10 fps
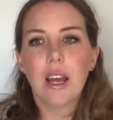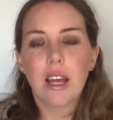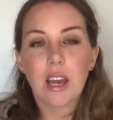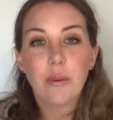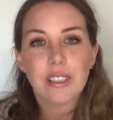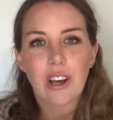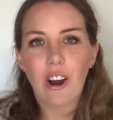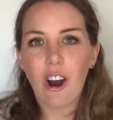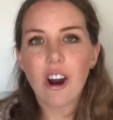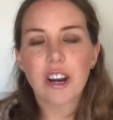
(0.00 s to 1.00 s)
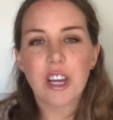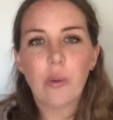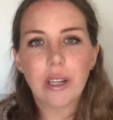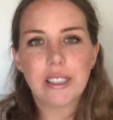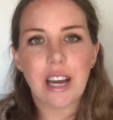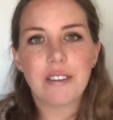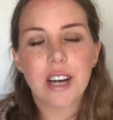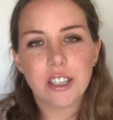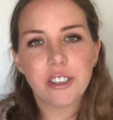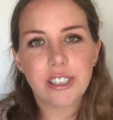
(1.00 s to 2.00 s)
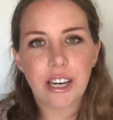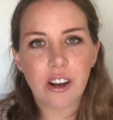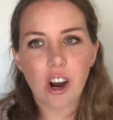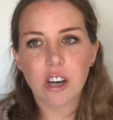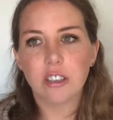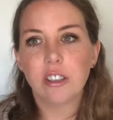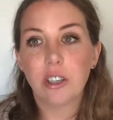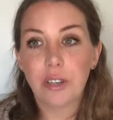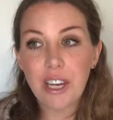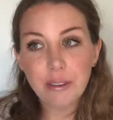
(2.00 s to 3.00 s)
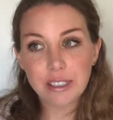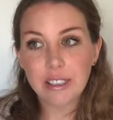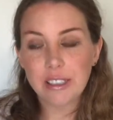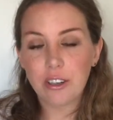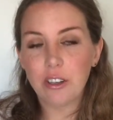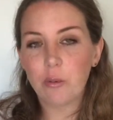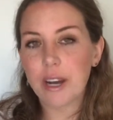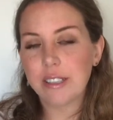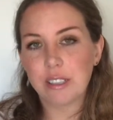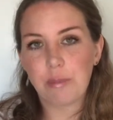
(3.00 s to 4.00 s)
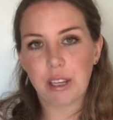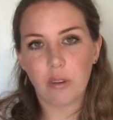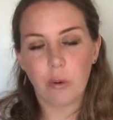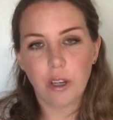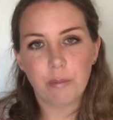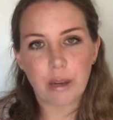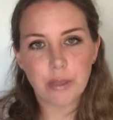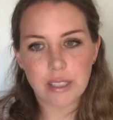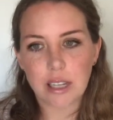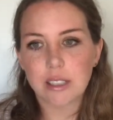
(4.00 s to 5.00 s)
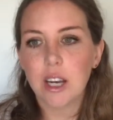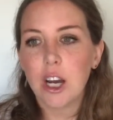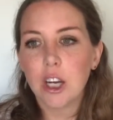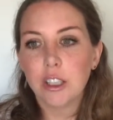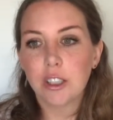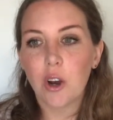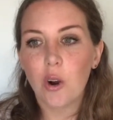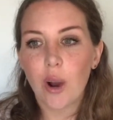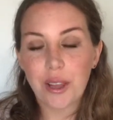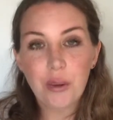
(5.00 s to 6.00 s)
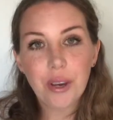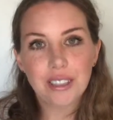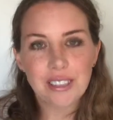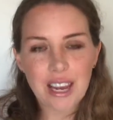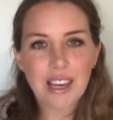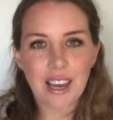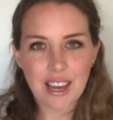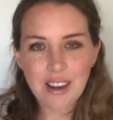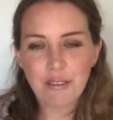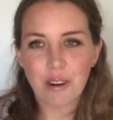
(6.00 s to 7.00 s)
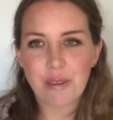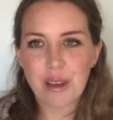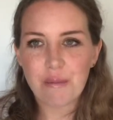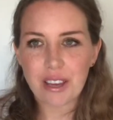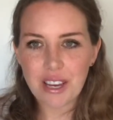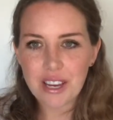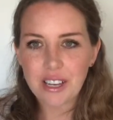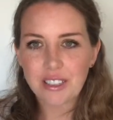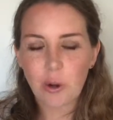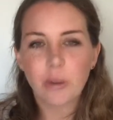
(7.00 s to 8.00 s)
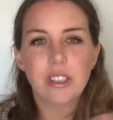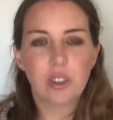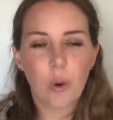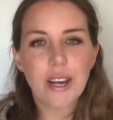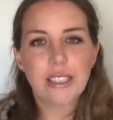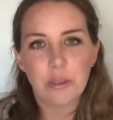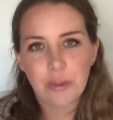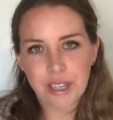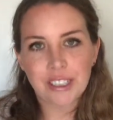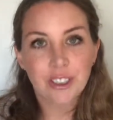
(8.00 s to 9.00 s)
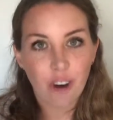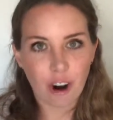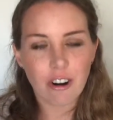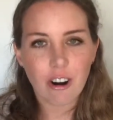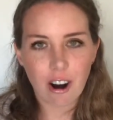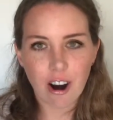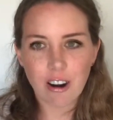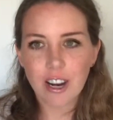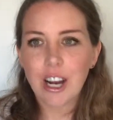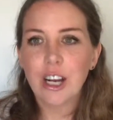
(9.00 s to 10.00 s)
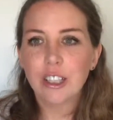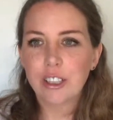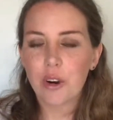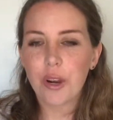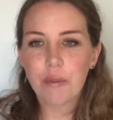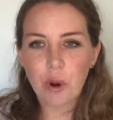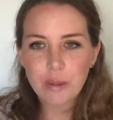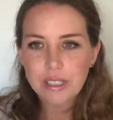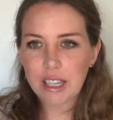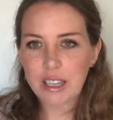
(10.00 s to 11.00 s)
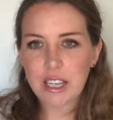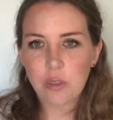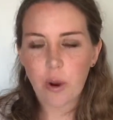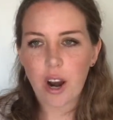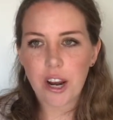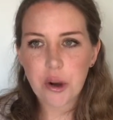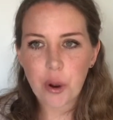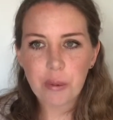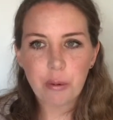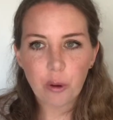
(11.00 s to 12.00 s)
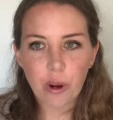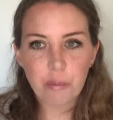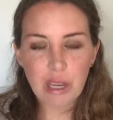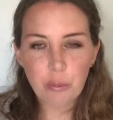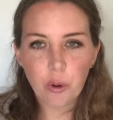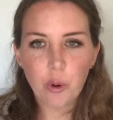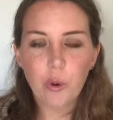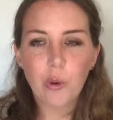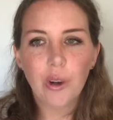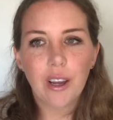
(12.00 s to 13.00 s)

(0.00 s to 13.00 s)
it was the heart. He wants to have an understanding heart. And so he was considered the wisest man in the world, the Bible says. So I think we could take a hint from him that he has told us twice that we need to guard our heart. So in moments like these, where I know I'm going to be around people who